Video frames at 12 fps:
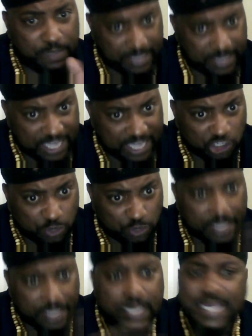get that
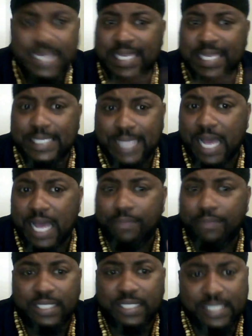straight. Islam
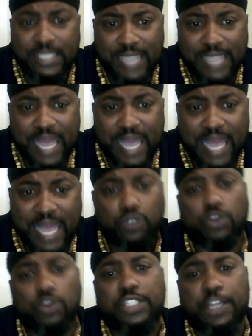does not
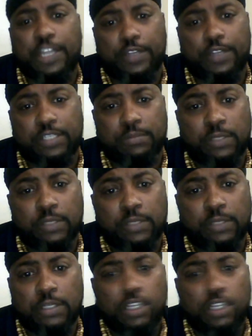endorse terrorism.
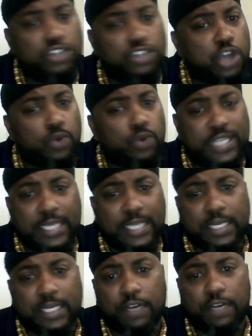
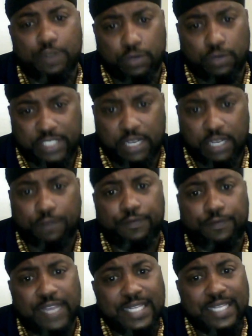No killing of
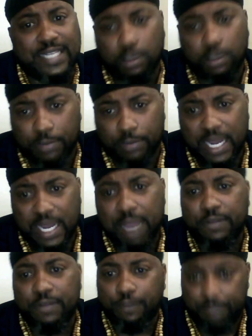yourself. That is
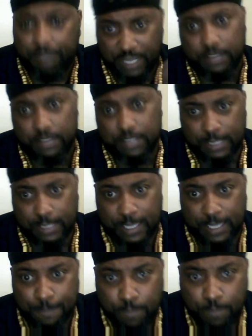haram and forbidden in
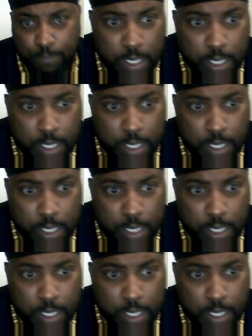Islam.